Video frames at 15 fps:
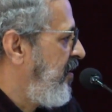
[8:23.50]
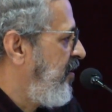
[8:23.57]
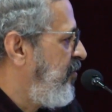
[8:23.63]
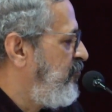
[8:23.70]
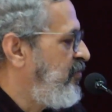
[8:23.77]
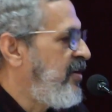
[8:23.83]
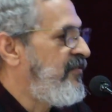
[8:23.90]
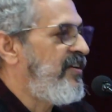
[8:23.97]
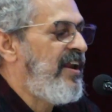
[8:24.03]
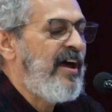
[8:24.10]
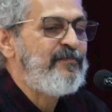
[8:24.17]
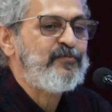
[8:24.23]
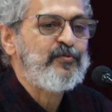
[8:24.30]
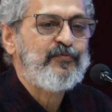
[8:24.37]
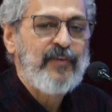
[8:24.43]
We will
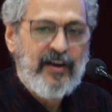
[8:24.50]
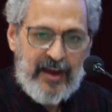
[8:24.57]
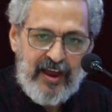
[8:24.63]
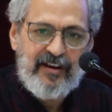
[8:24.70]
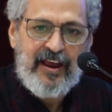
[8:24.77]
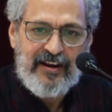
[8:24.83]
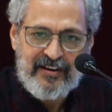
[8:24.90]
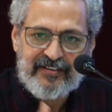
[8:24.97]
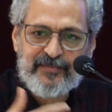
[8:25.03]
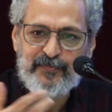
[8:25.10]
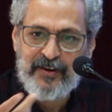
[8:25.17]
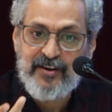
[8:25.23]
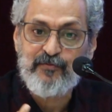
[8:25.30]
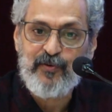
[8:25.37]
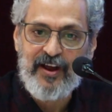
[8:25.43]
have to, I'll
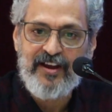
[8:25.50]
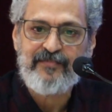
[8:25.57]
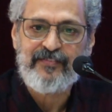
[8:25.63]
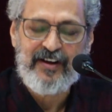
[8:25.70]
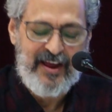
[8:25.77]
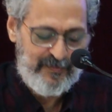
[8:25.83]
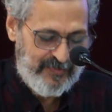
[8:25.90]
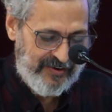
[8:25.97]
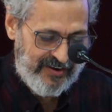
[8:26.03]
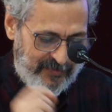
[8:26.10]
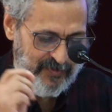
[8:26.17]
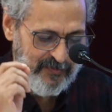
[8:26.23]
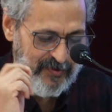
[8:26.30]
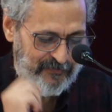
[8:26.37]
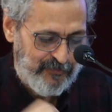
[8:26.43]
explain why it will happen. Let
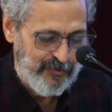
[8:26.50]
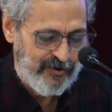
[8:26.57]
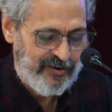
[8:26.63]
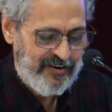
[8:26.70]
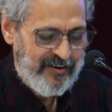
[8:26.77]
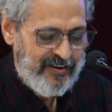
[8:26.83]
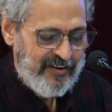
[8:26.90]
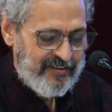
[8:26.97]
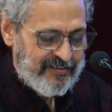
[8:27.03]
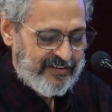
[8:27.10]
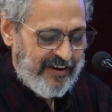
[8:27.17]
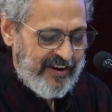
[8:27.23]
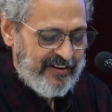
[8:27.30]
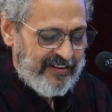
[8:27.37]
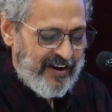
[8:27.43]
me, before
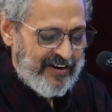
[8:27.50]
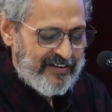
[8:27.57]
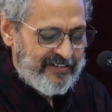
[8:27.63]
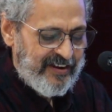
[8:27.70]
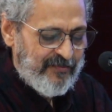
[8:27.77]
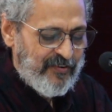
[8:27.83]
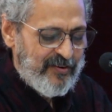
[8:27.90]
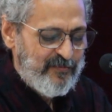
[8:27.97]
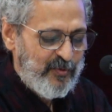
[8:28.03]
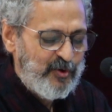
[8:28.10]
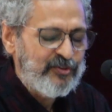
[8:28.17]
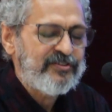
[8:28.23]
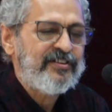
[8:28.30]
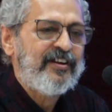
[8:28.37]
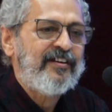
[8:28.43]
saying that, say one
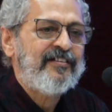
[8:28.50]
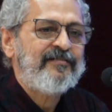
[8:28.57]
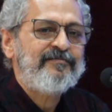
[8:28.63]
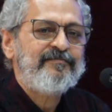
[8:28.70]
more thing.